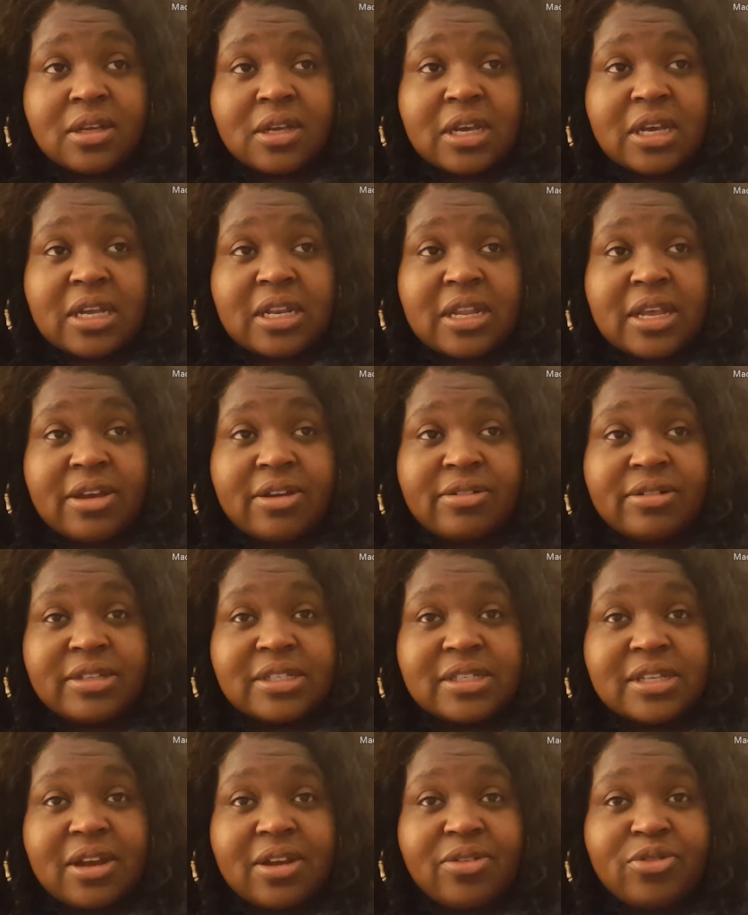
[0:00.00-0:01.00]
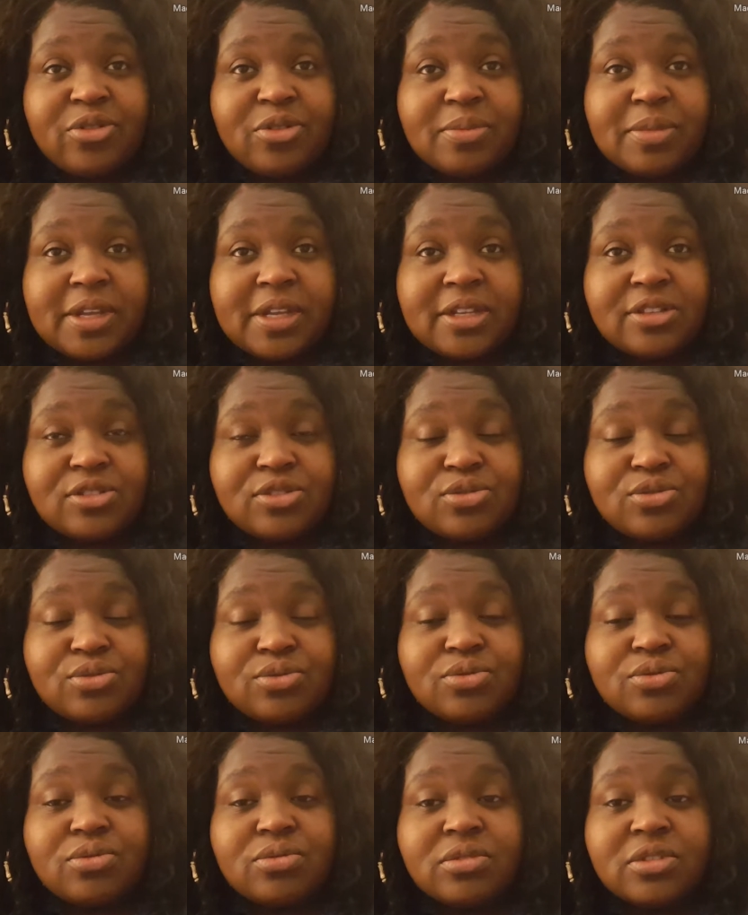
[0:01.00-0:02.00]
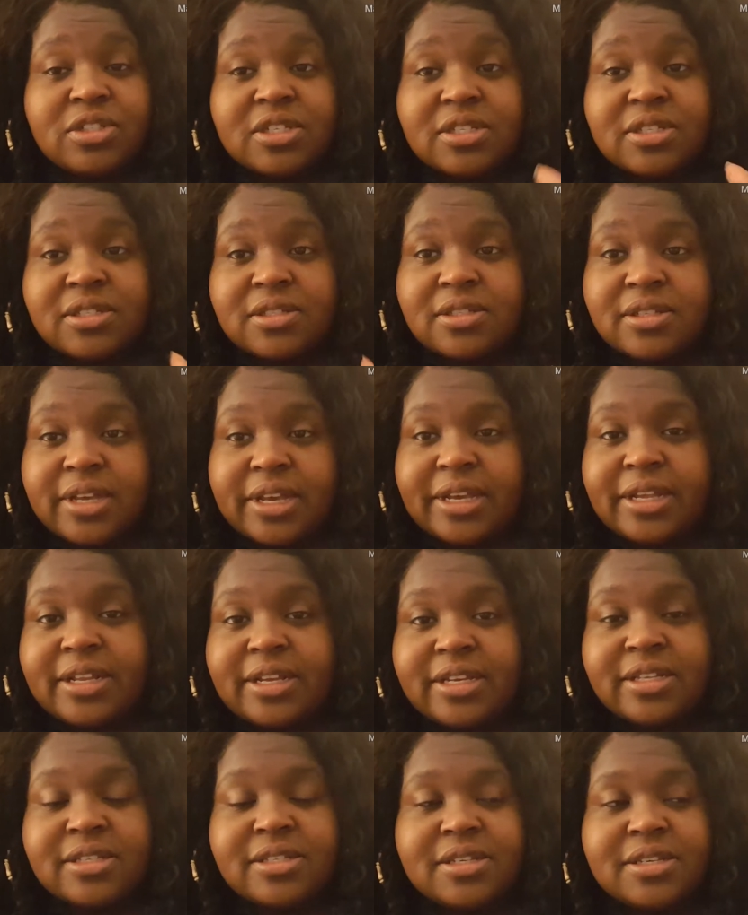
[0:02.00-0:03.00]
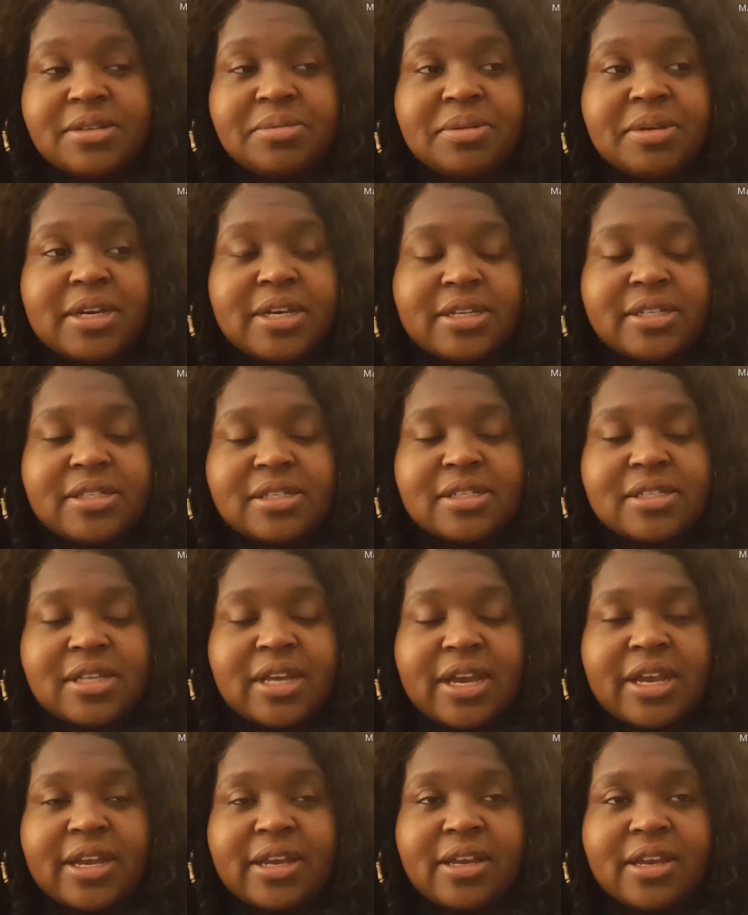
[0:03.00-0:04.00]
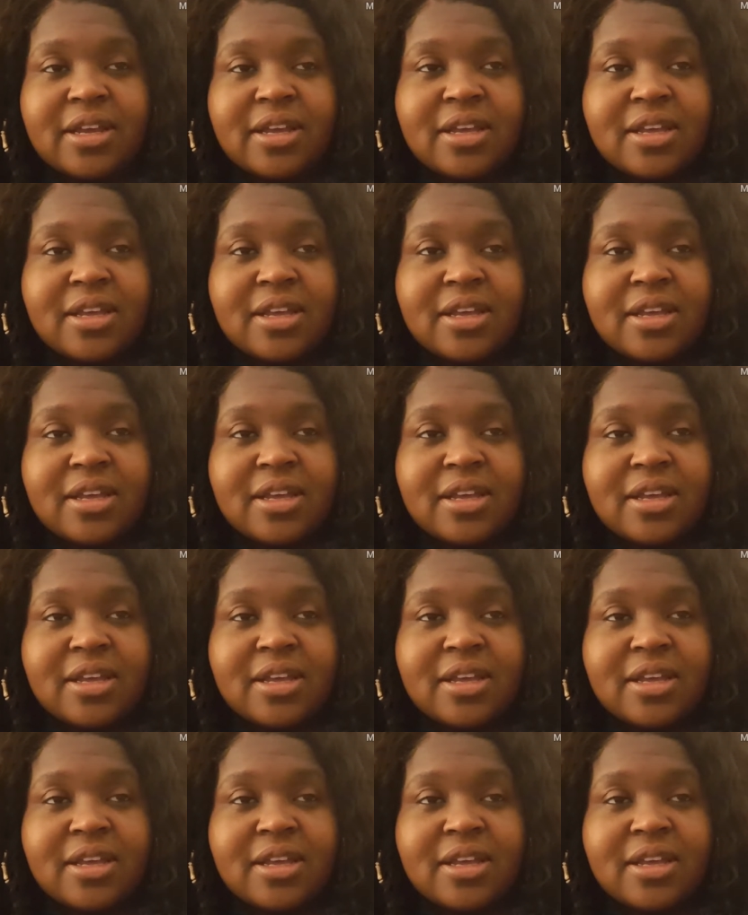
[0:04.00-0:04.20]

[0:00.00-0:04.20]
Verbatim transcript: And now it's time for me to just take it easy because it's like